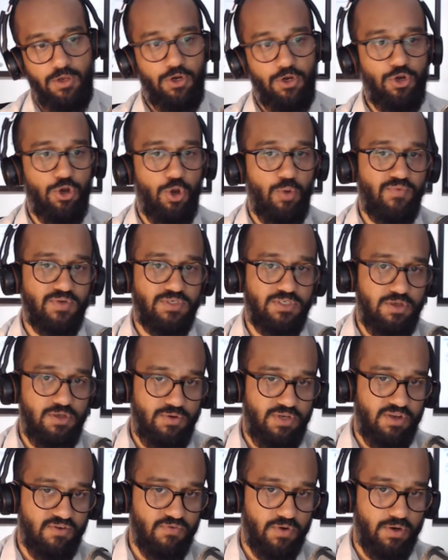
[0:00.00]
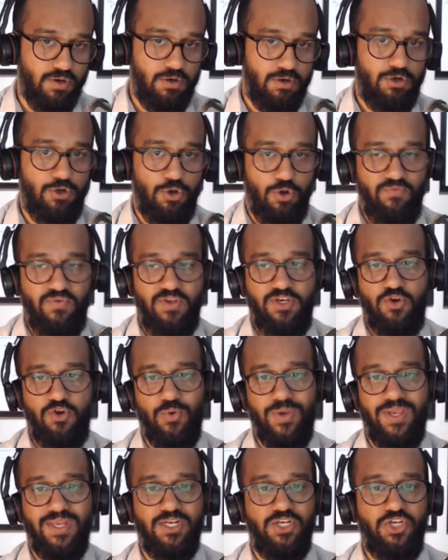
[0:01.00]
COVID's no different. COVID
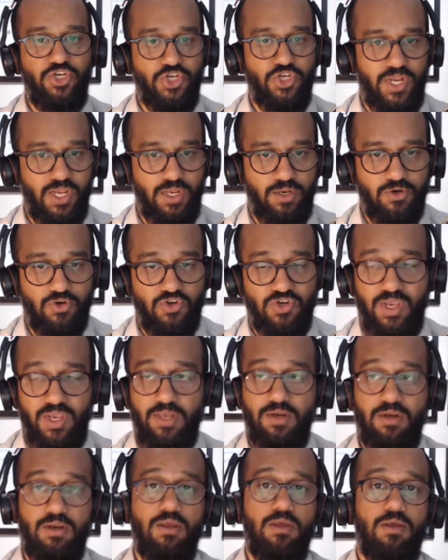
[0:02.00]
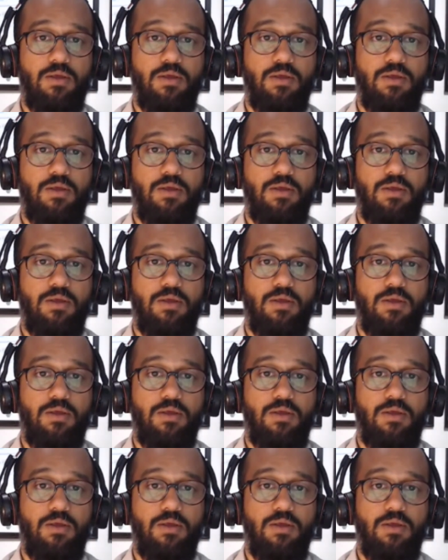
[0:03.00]
created change in